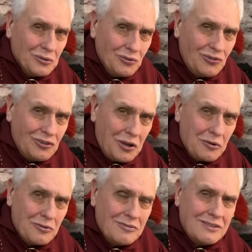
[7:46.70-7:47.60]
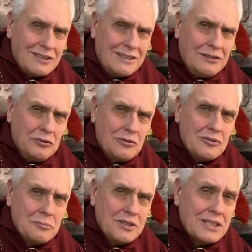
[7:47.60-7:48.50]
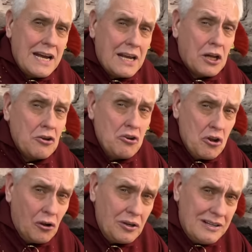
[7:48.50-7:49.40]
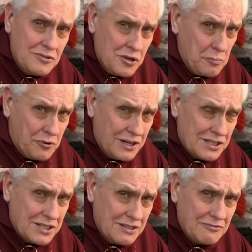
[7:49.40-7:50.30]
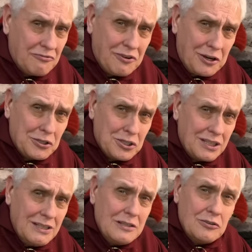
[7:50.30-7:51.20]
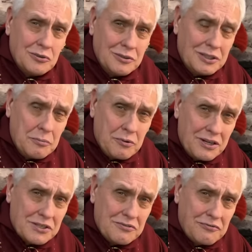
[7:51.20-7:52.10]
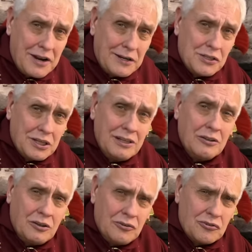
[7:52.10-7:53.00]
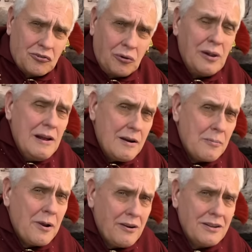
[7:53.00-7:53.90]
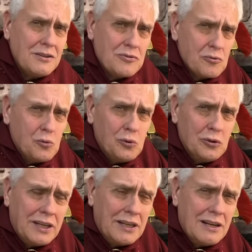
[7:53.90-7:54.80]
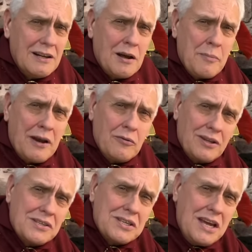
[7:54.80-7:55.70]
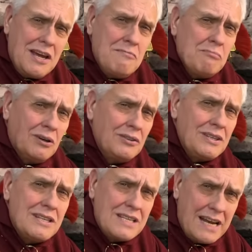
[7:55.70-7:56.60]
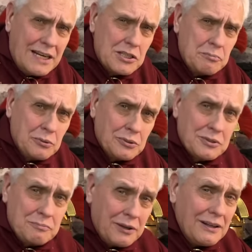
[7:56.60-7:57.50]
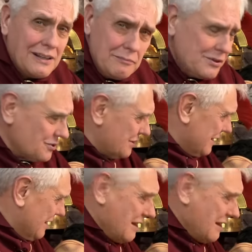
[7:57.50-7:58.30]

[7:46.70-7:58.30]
also not to mistake a non-depressed fracture to a depressed fracture on the skull. Apparently there's a warning about this in modern textbooks, but let me just